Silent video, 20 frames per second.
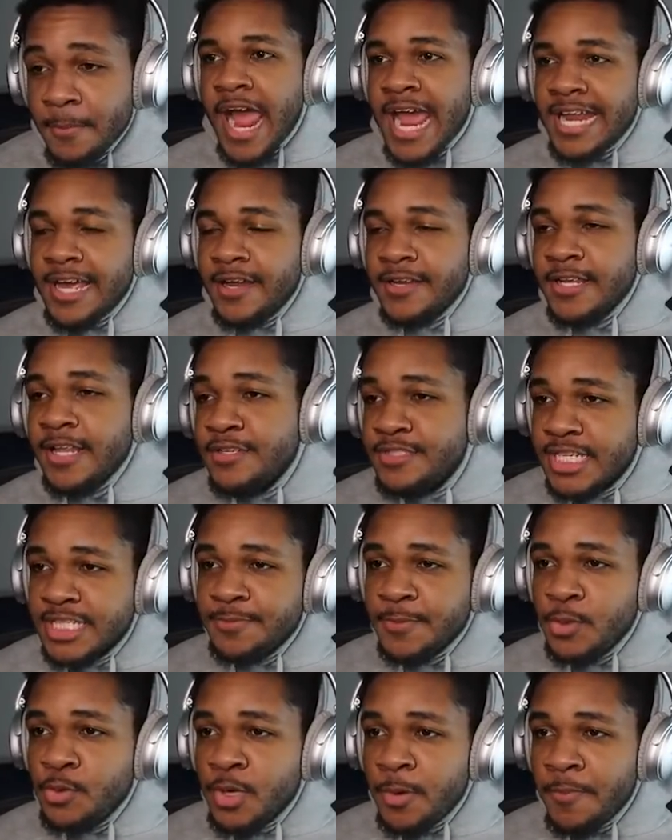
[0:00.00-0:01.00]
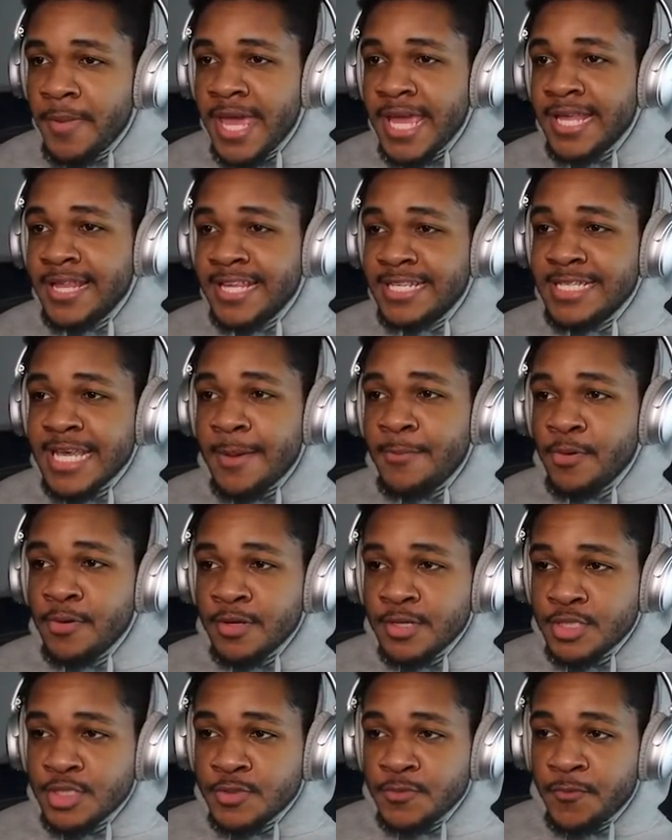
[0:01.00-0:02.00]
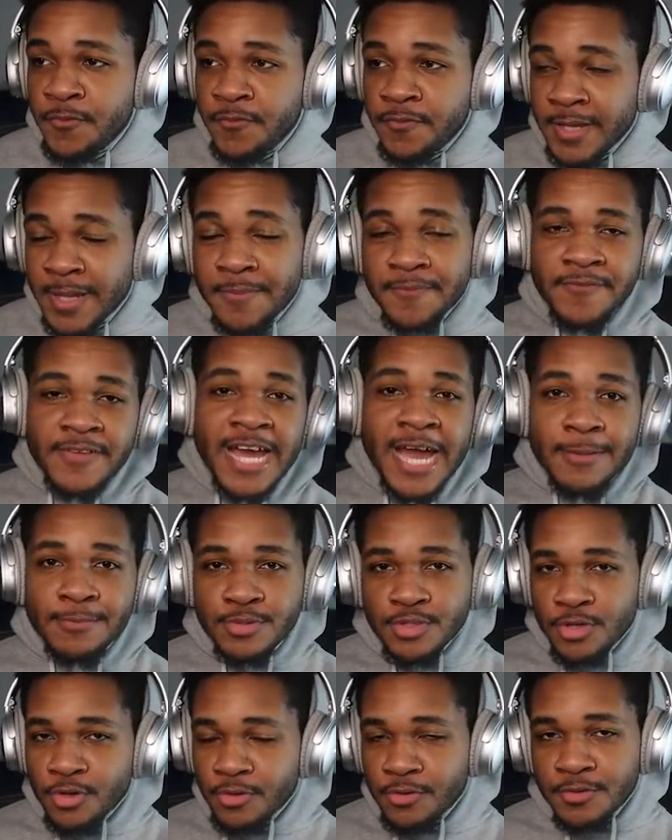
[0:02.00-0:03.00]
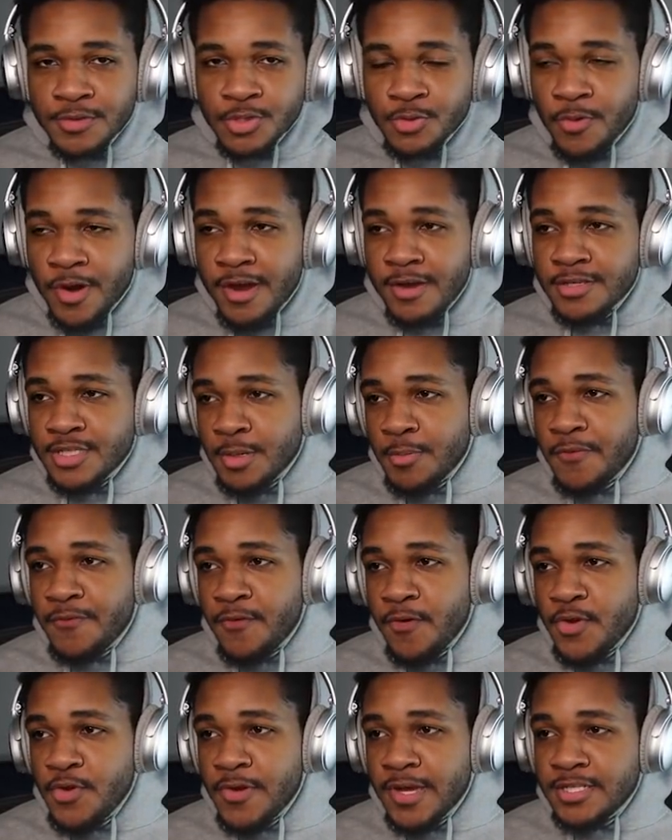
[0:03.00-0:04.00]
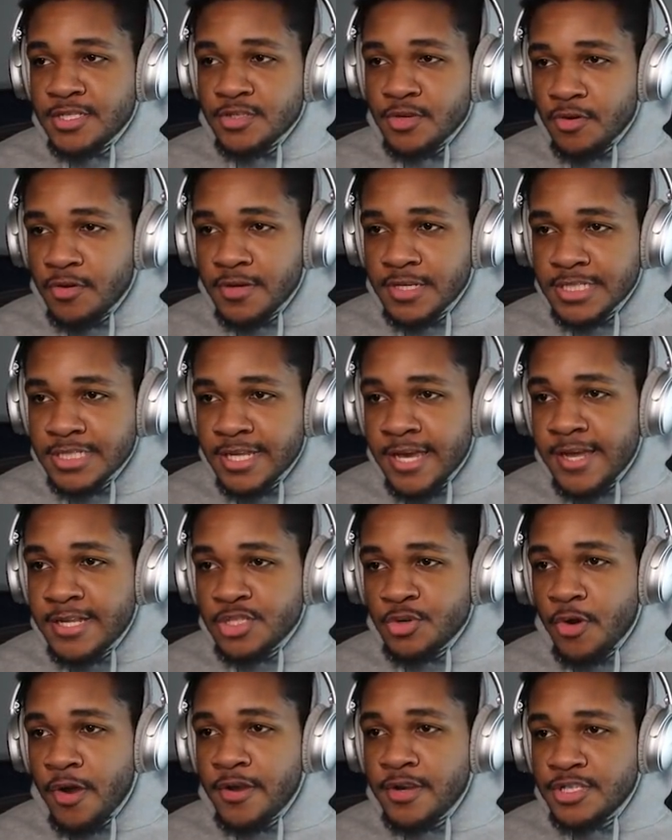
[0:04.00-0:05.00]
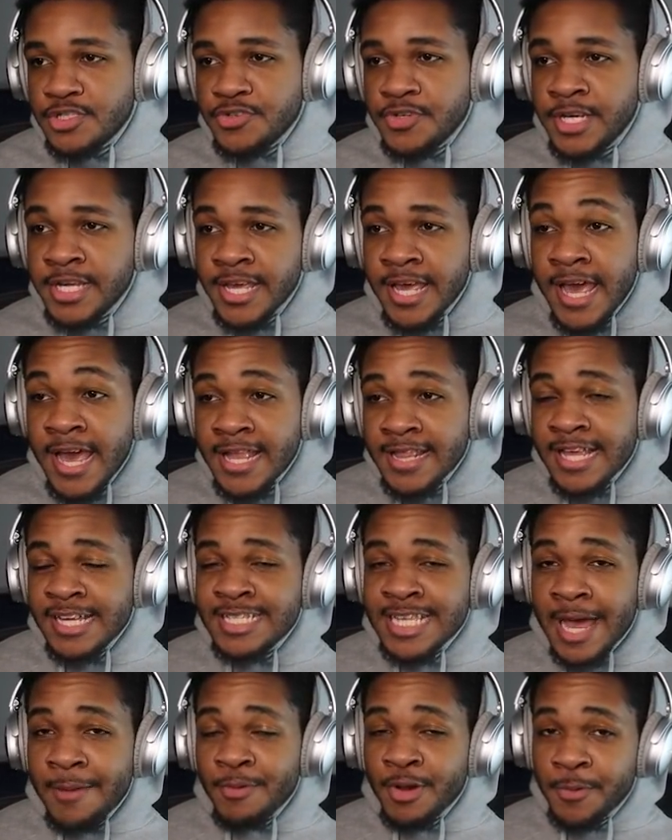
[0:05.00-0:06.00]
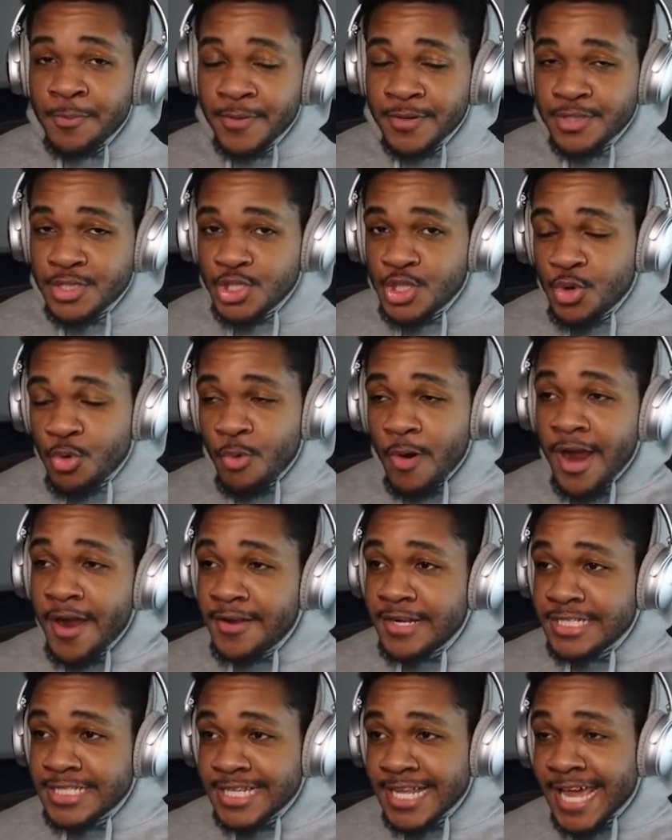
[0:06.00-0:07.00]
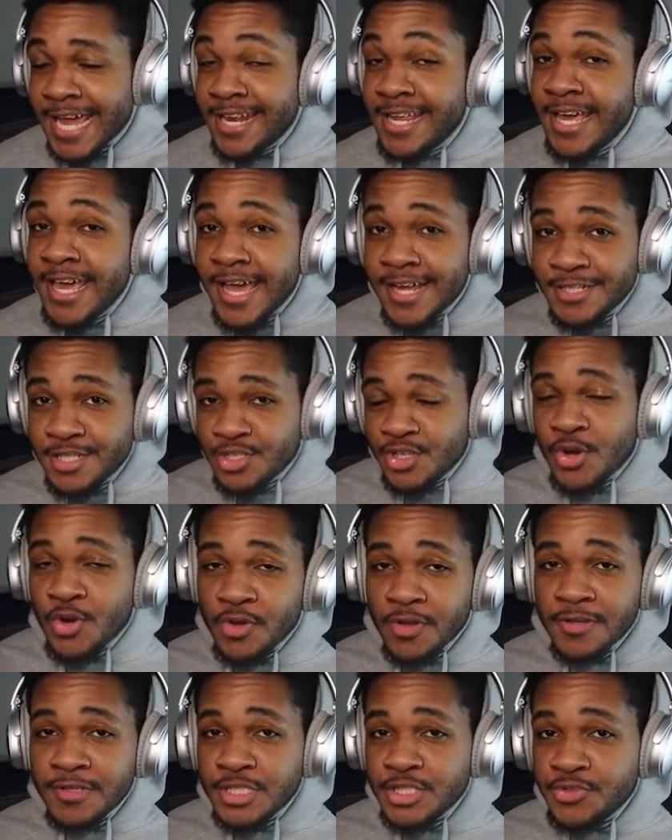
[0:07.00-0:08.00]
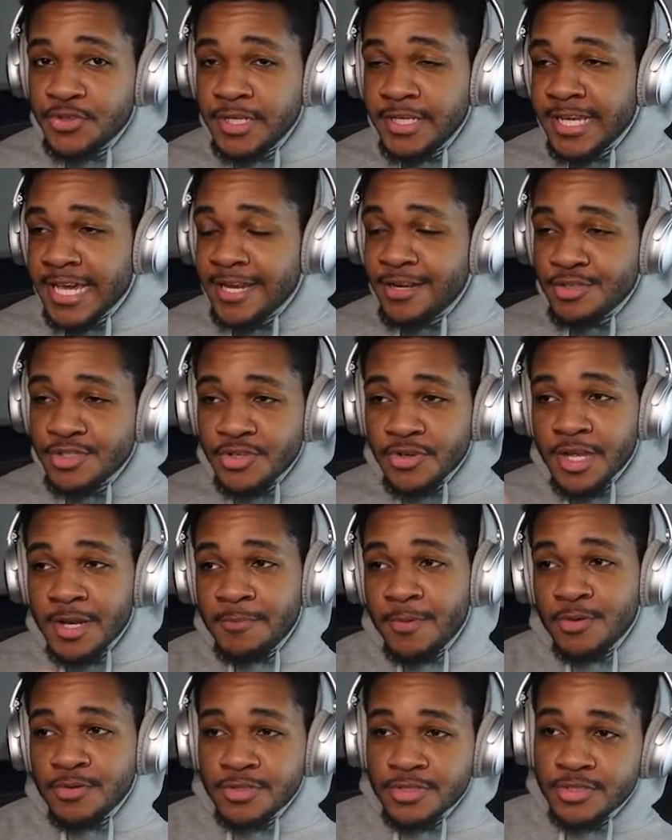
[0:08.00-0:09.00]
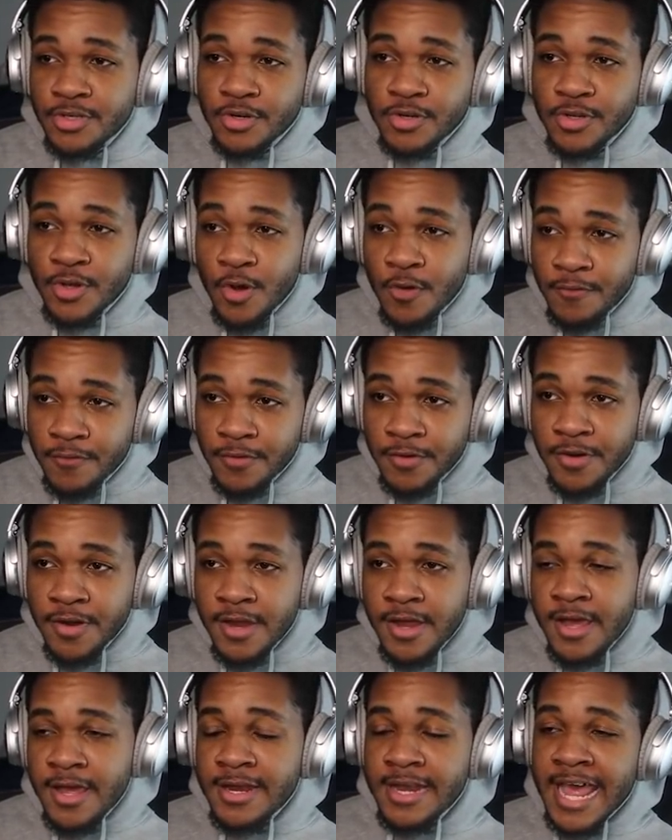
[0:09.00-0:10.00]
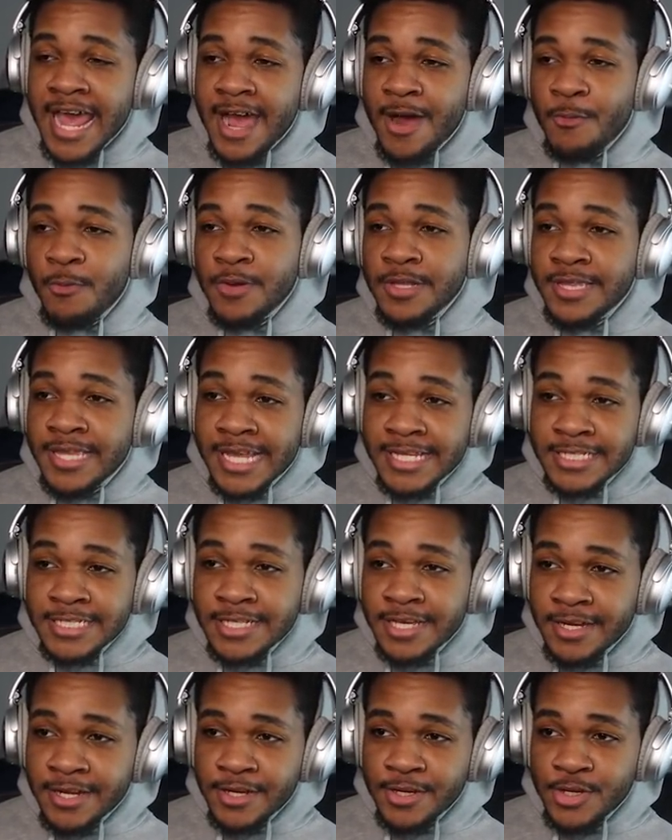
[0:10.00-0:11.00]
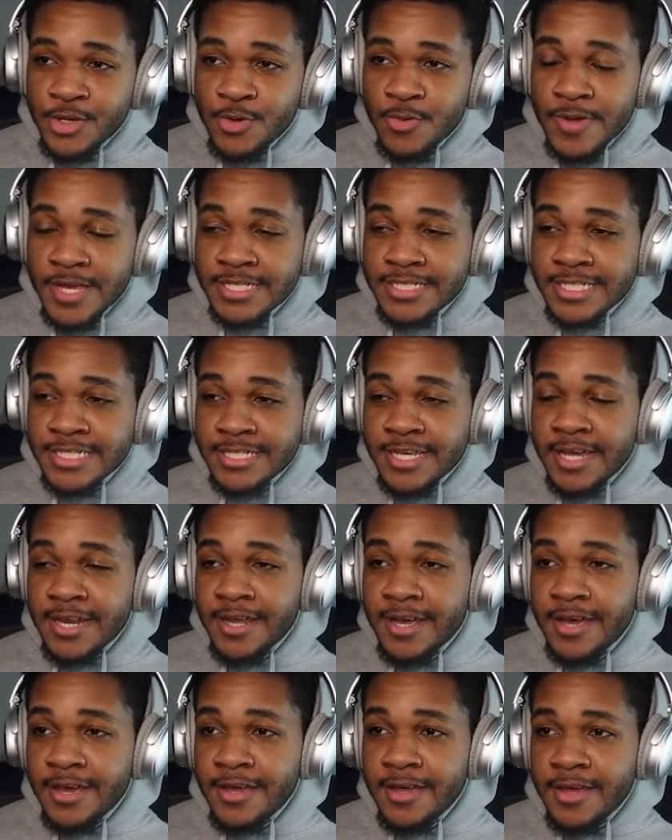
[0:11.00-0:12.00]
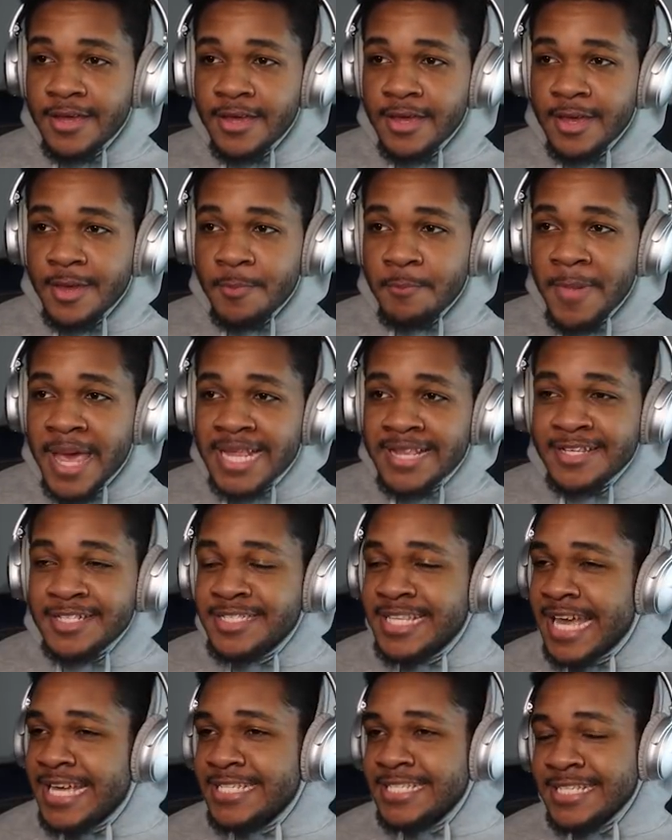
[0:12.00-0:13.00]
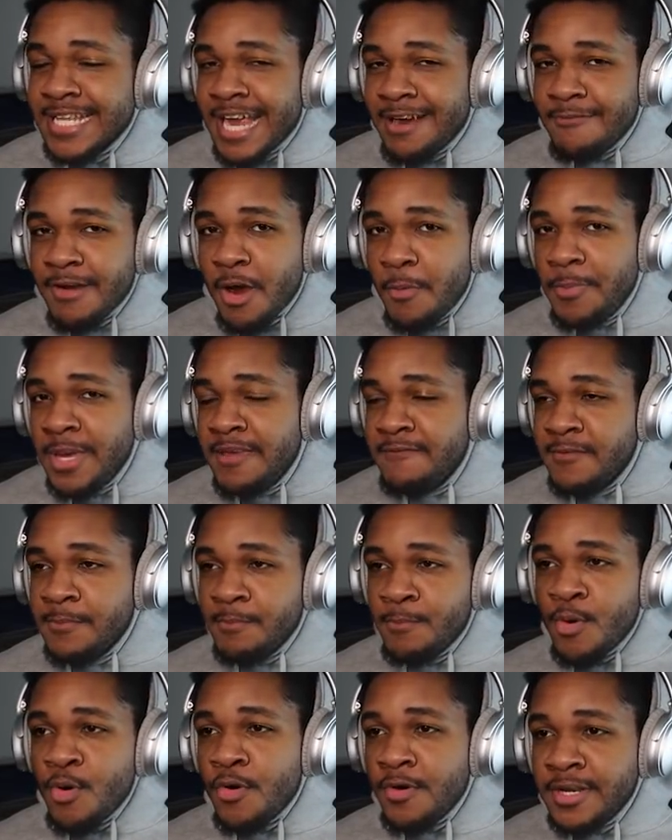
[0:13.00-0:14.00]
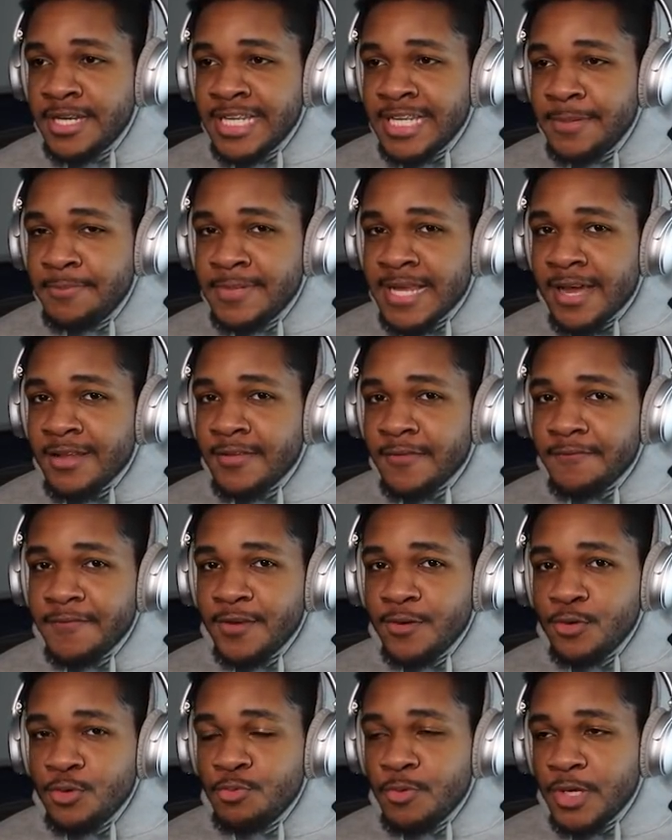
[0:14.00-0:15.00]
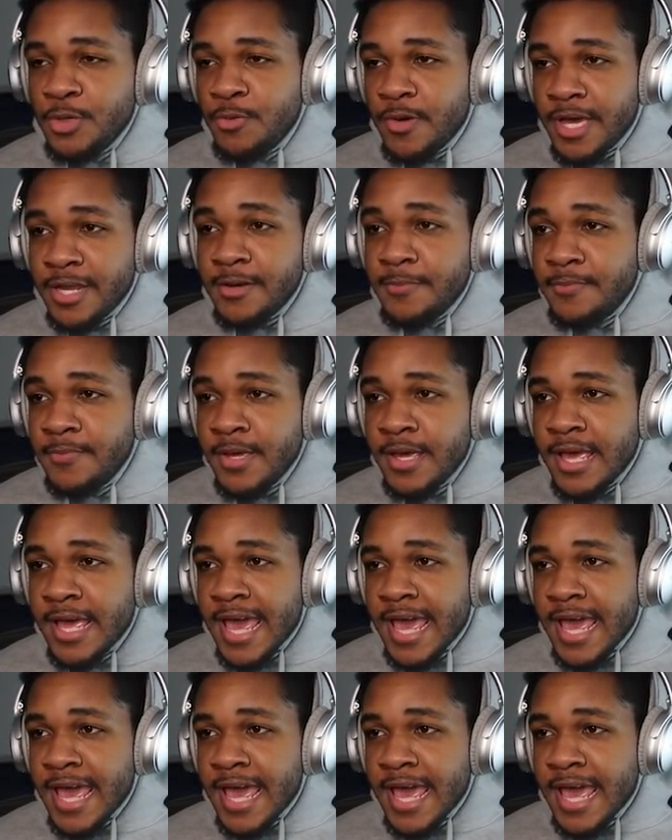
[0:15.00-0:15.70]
All right, now another adjustment you can make. This time you're going to flip-flop circle and square. So before you had circle on the slant, square on the streak. This time you're going to put square on the slant and circle on the streak, and you're still going to motion circle over. Now what this is going to do is it's going to make just that slant route be even more deep down the field when you hit him.